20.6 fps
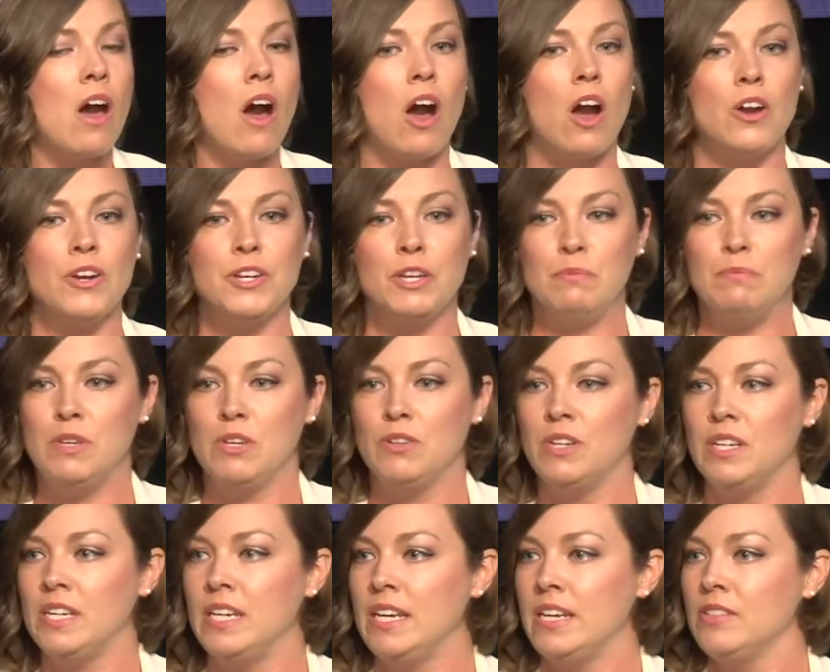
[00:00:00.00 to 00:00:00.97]
Our
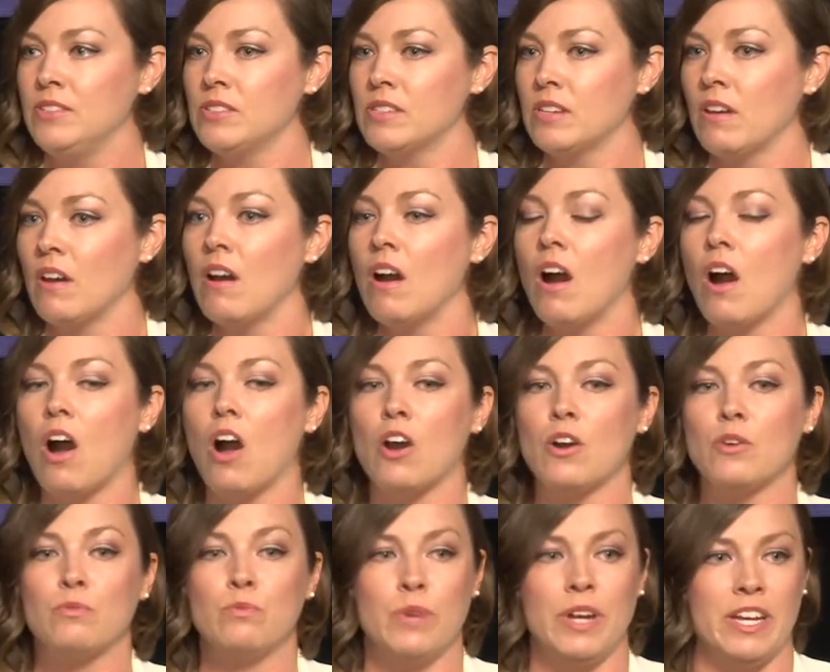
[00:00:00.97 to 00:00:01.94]
communities
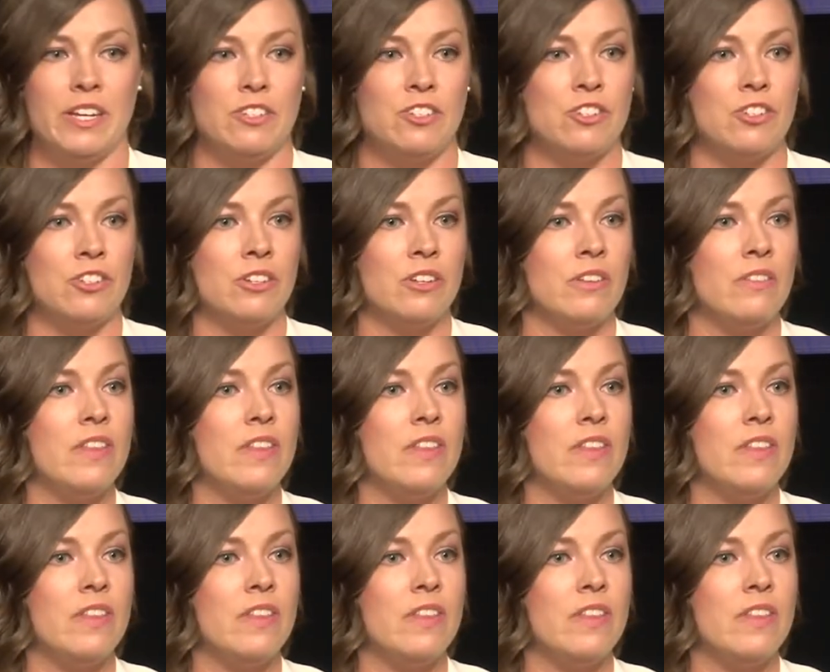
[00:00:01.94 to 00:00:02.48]
are rich,